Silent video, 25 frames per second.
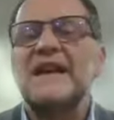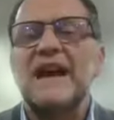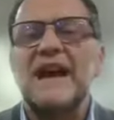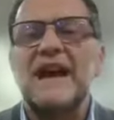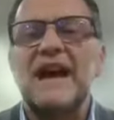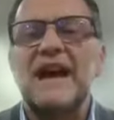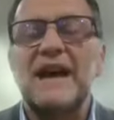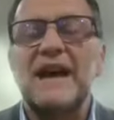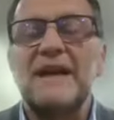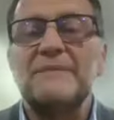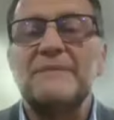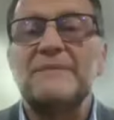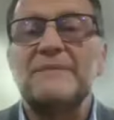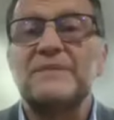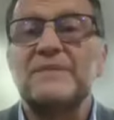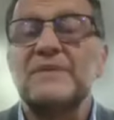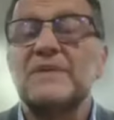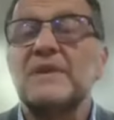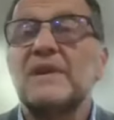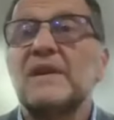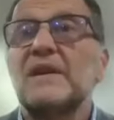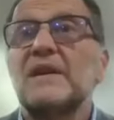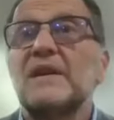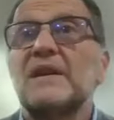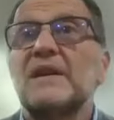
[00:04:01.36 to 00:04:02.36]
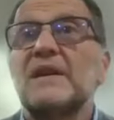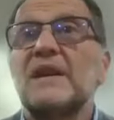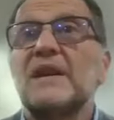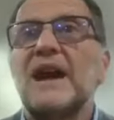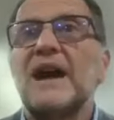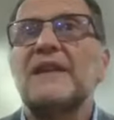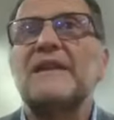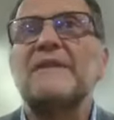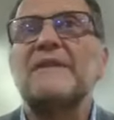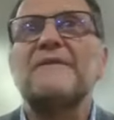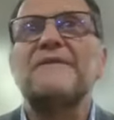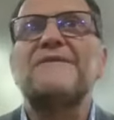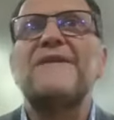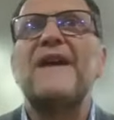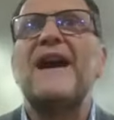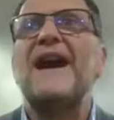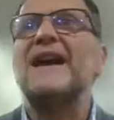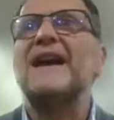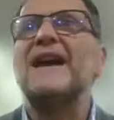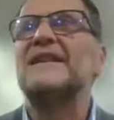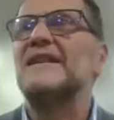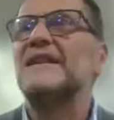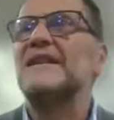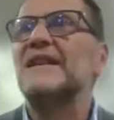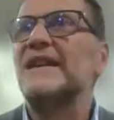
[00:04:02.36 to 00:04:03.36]
Um, and then
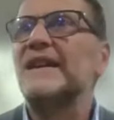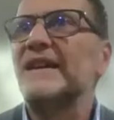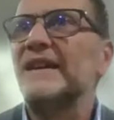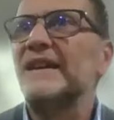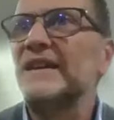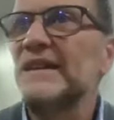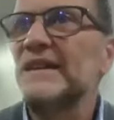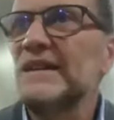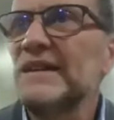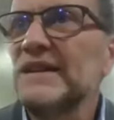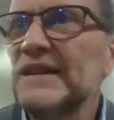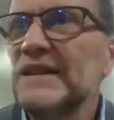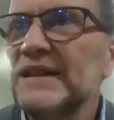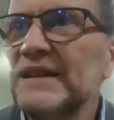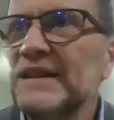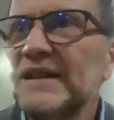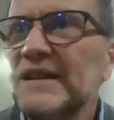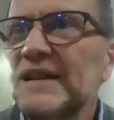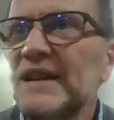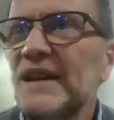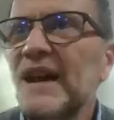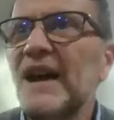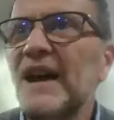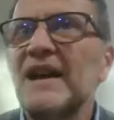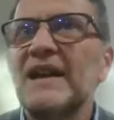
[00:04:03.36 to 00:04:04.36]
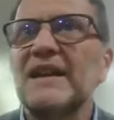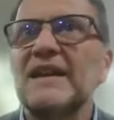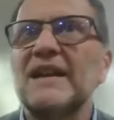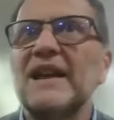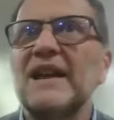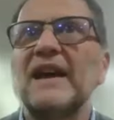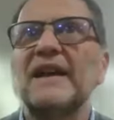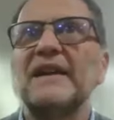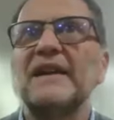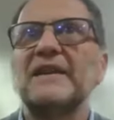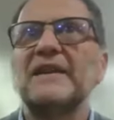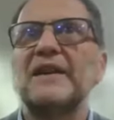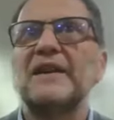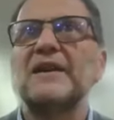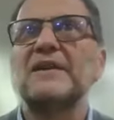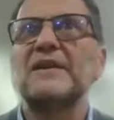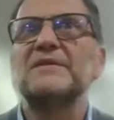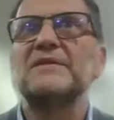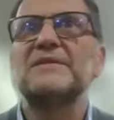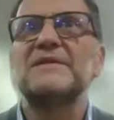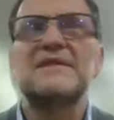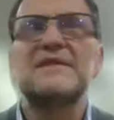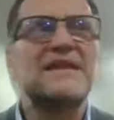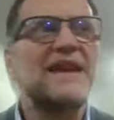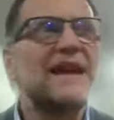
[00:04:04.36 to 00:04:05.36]
finally, at like, you know,
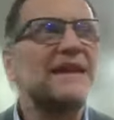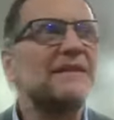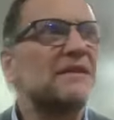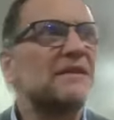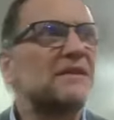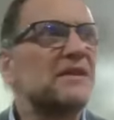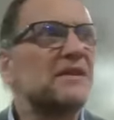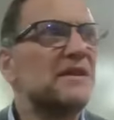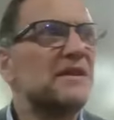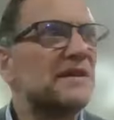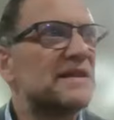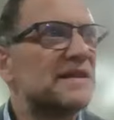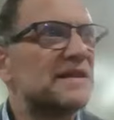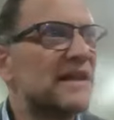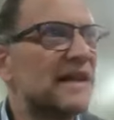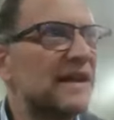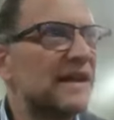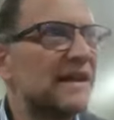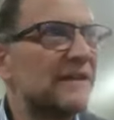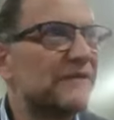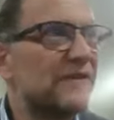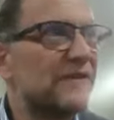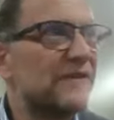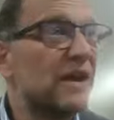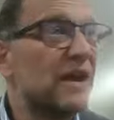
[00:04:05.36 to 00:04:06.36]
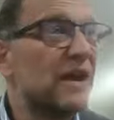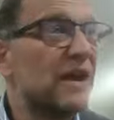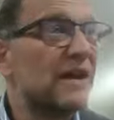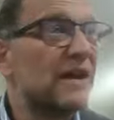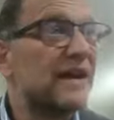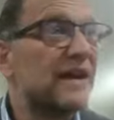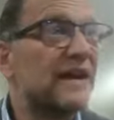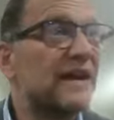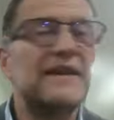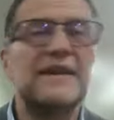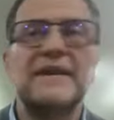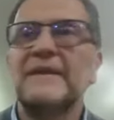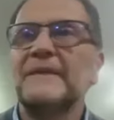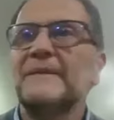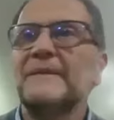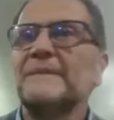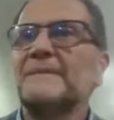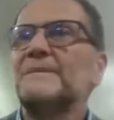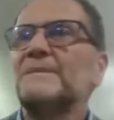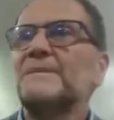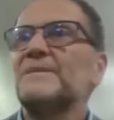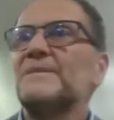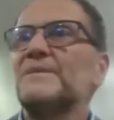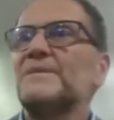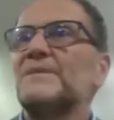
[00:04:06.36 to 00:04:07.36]
10.30, if you're lucky,
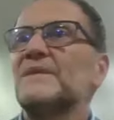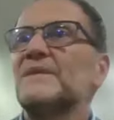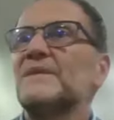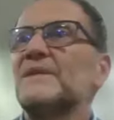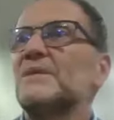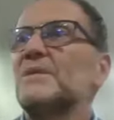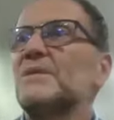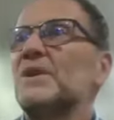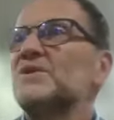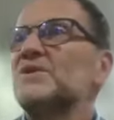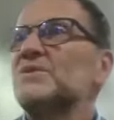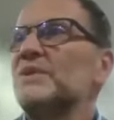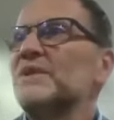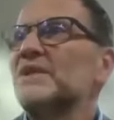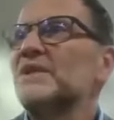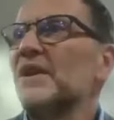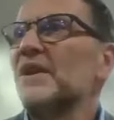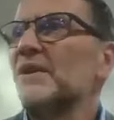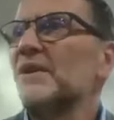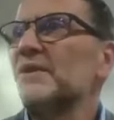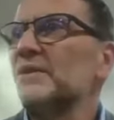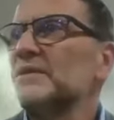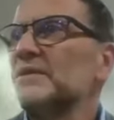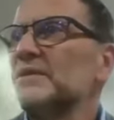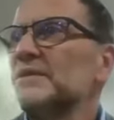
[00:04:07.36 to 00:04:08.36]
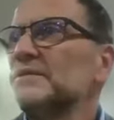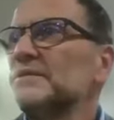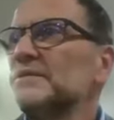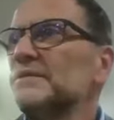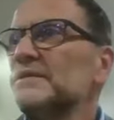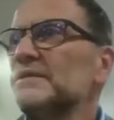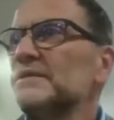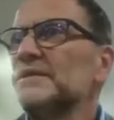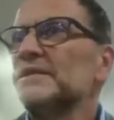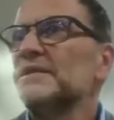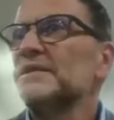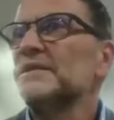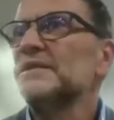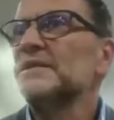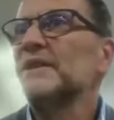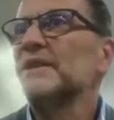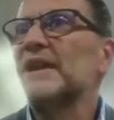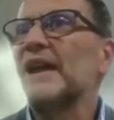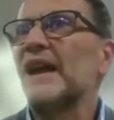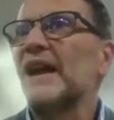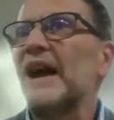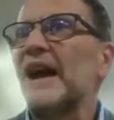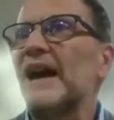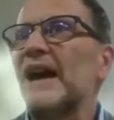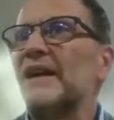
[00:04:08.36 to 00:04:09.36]
what do we do? We
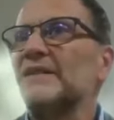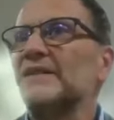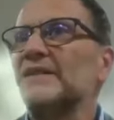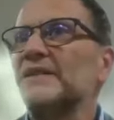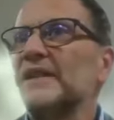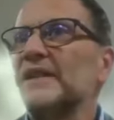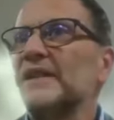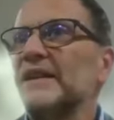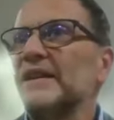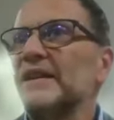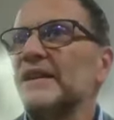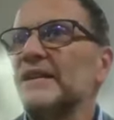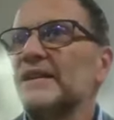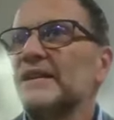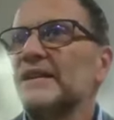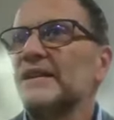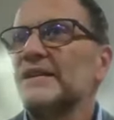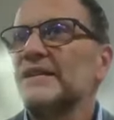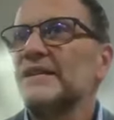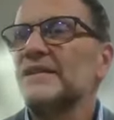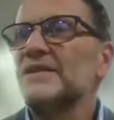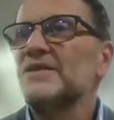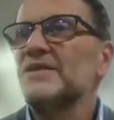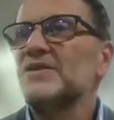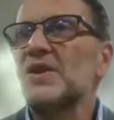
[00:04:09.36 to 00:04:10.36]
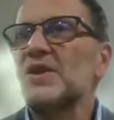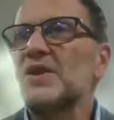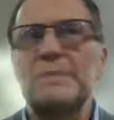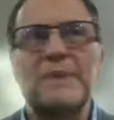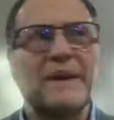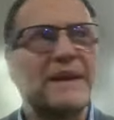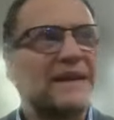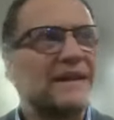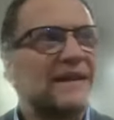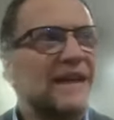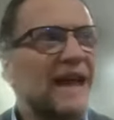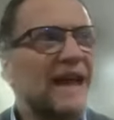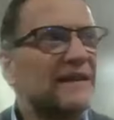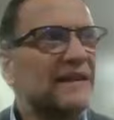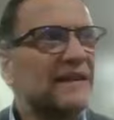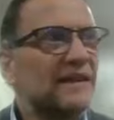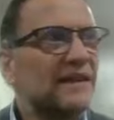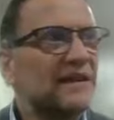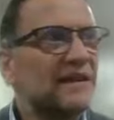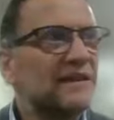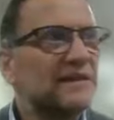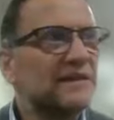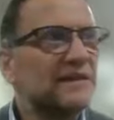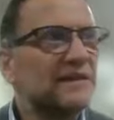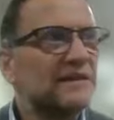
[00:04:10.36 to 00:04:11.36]
get out the uh, soup and
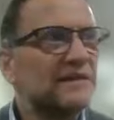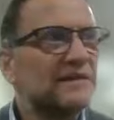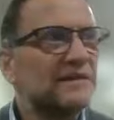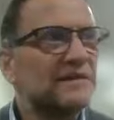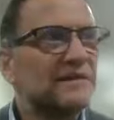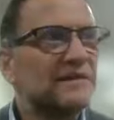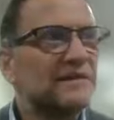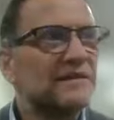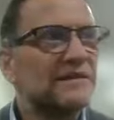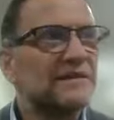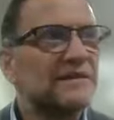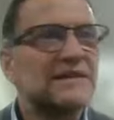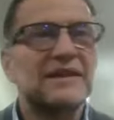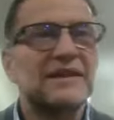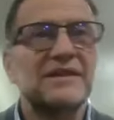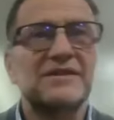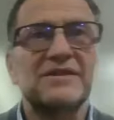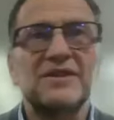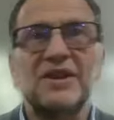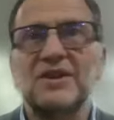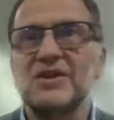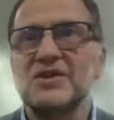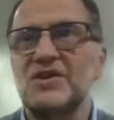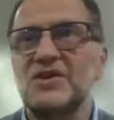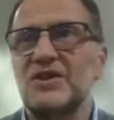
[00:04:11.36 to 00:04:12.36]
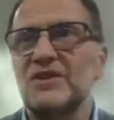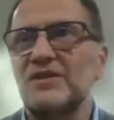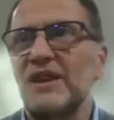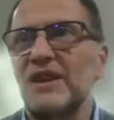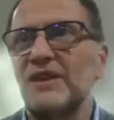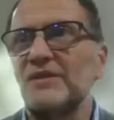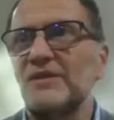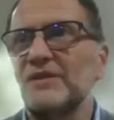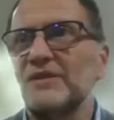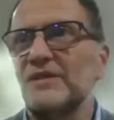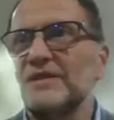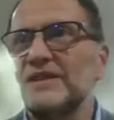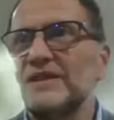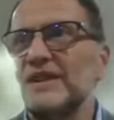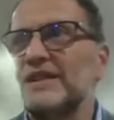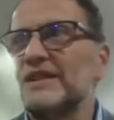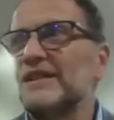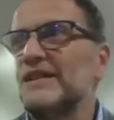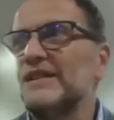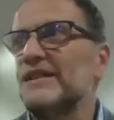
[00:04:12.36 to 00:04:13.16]
knedlich, as long as we don't uh,